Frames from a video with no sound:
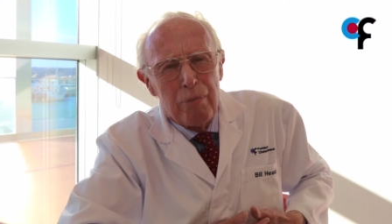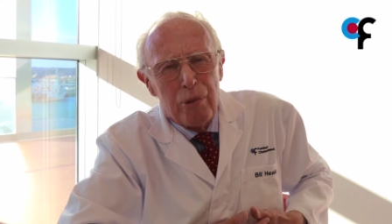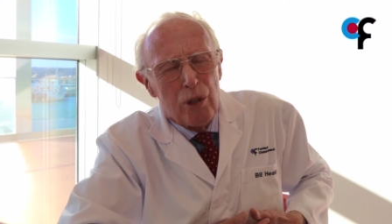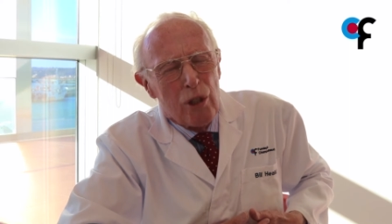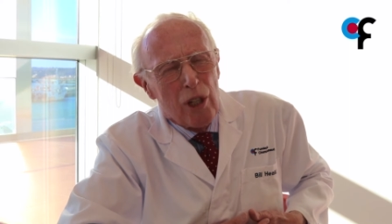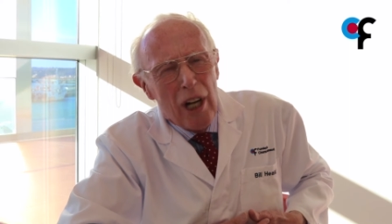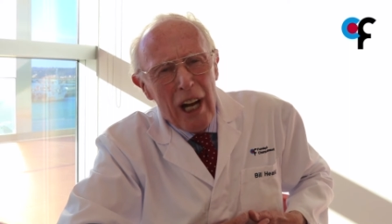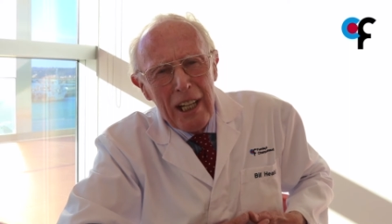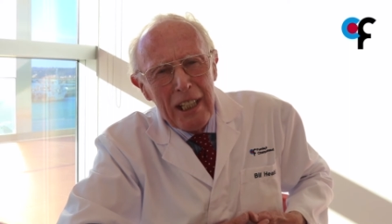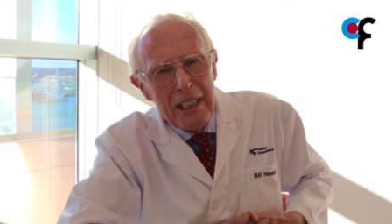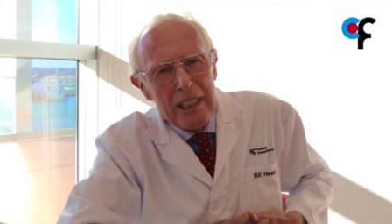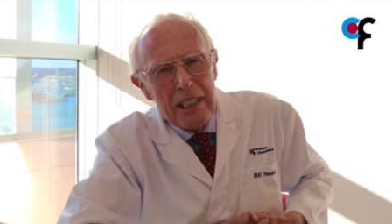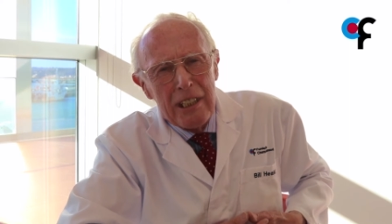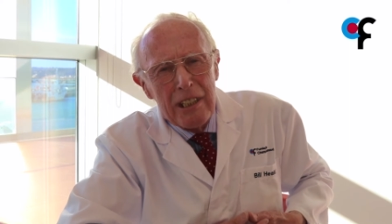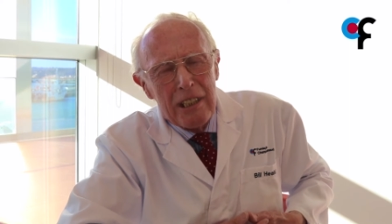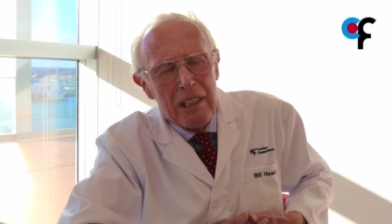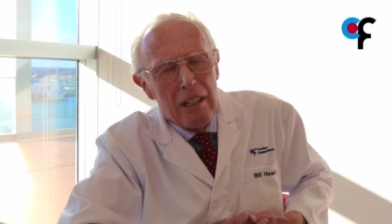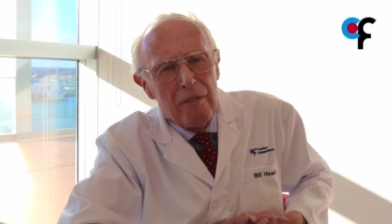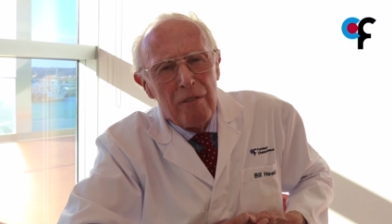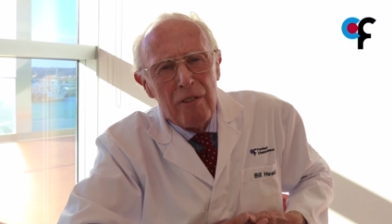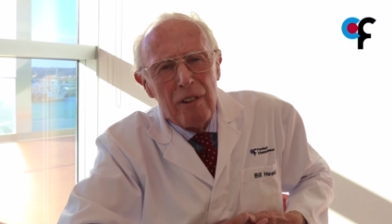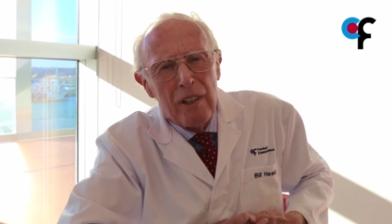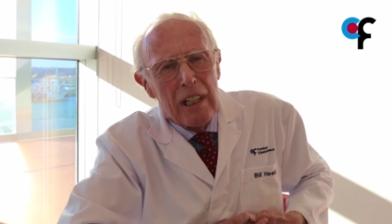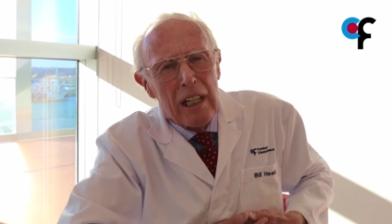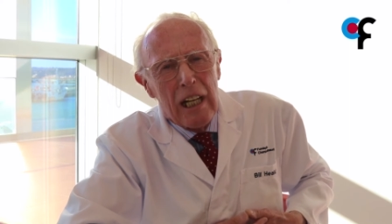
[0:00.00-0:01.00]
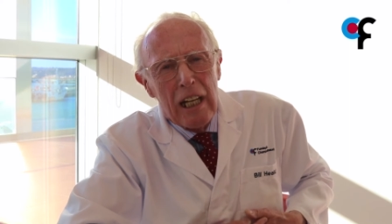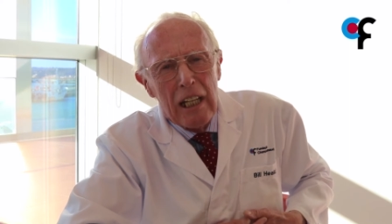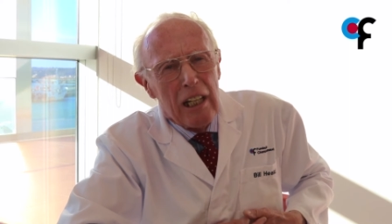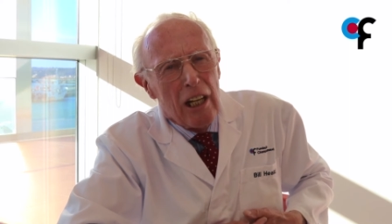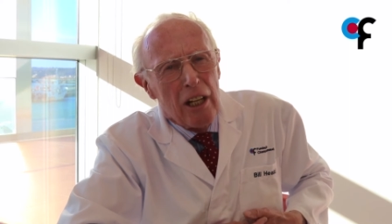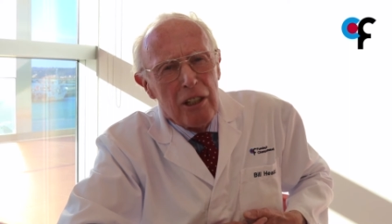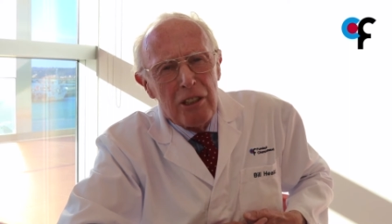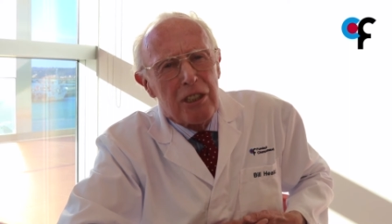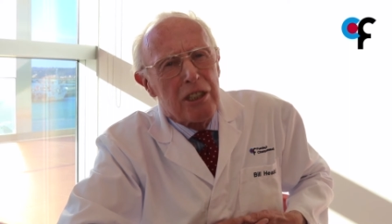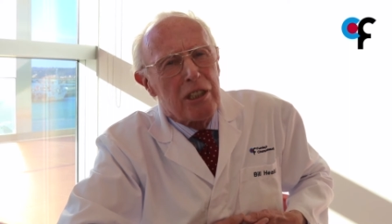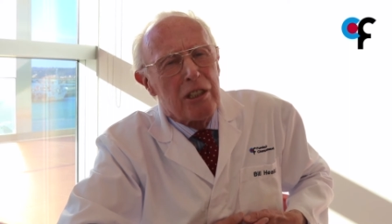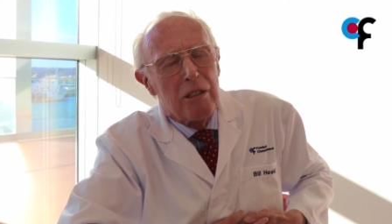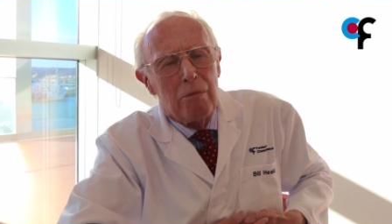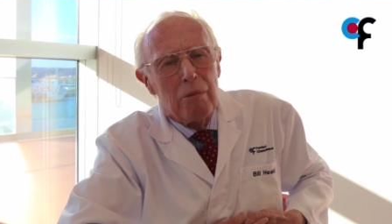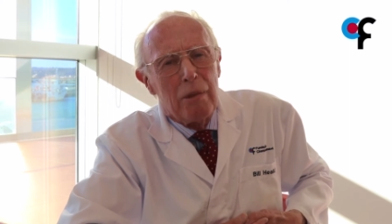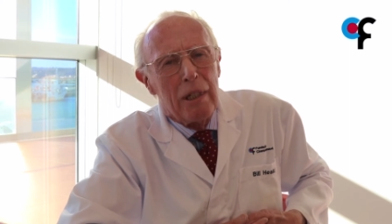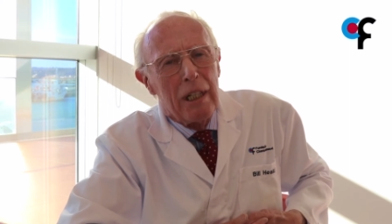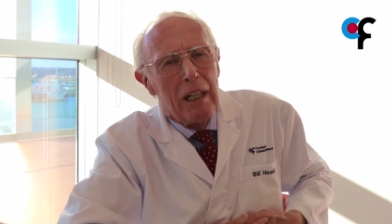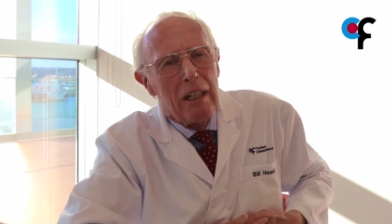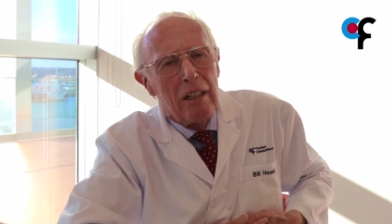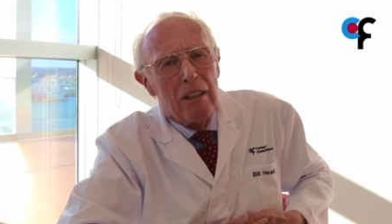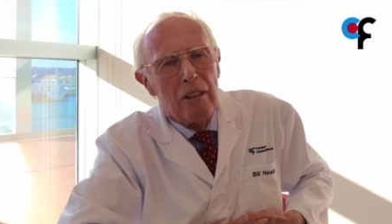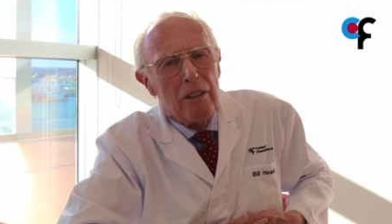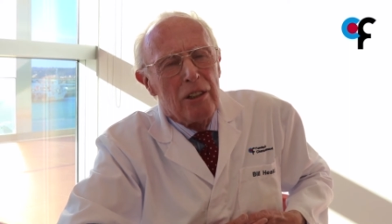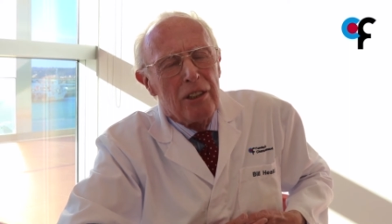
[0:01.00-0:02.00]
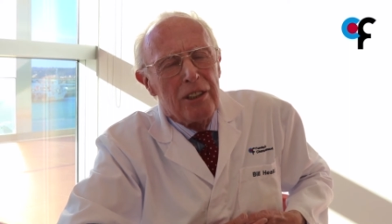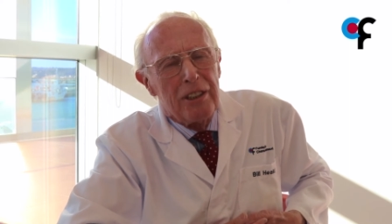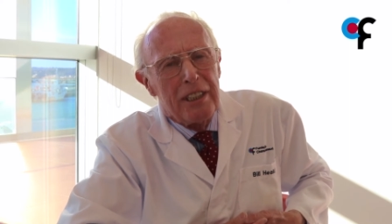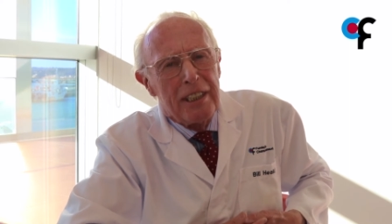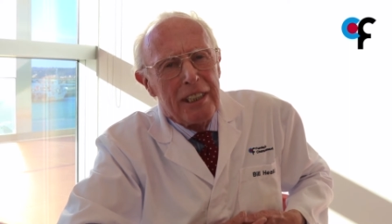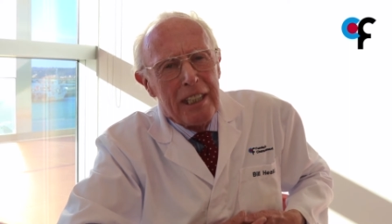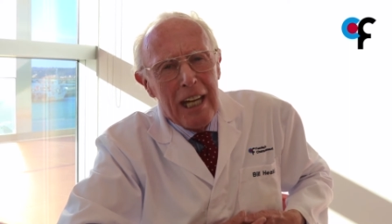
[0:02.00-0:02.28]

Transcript: price of a colostomy or